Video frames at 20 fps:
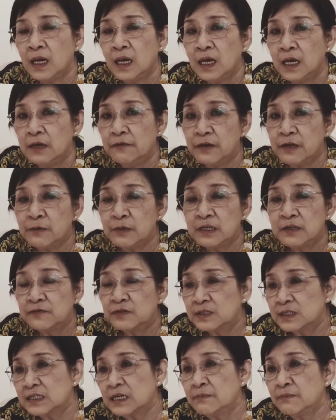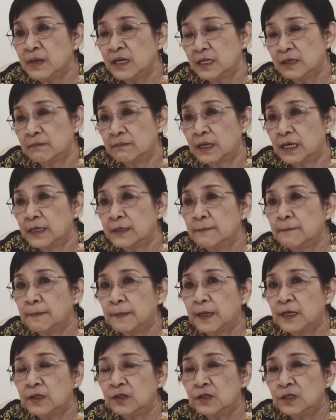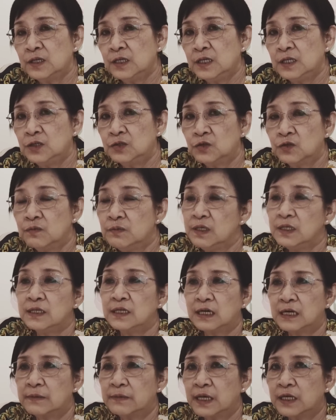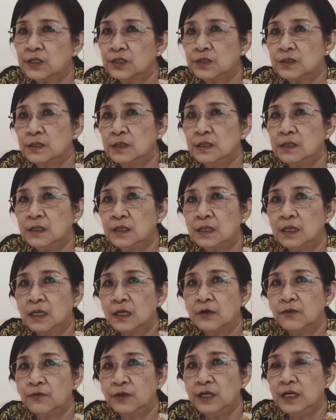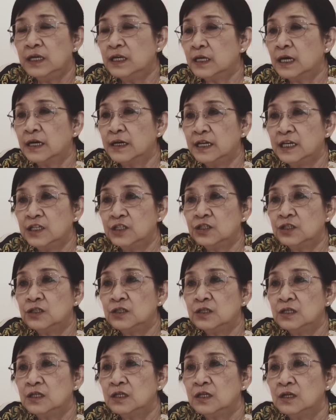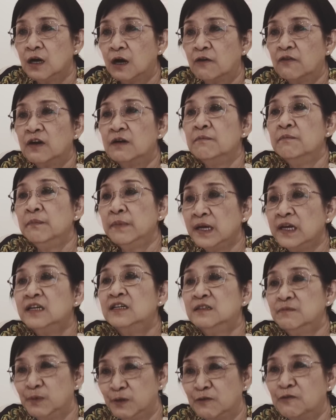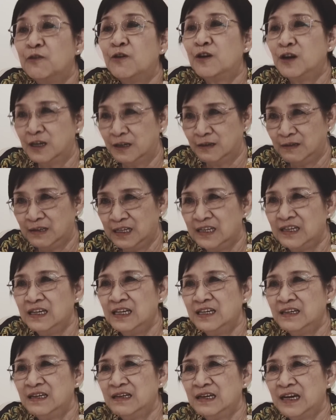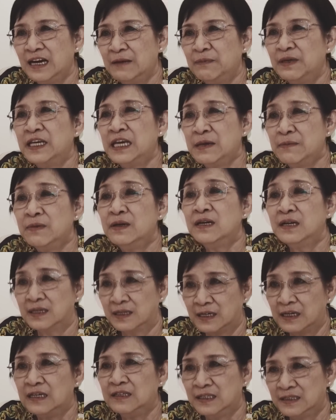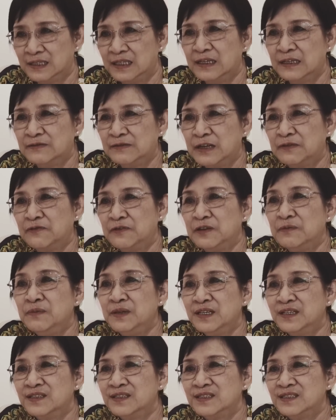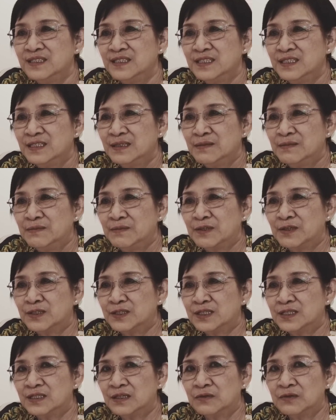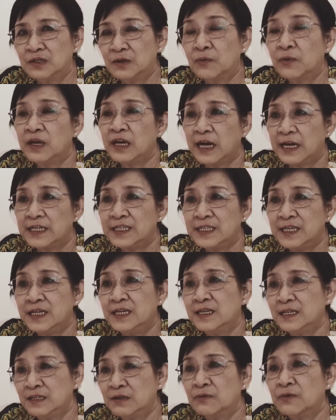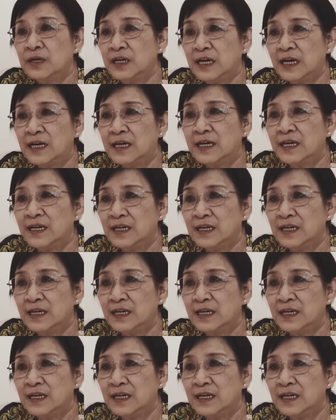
In fact, when the first time I met the monk, he told me that I'm actually a reincarnation of a male before I became a female. Because the way I think, the way I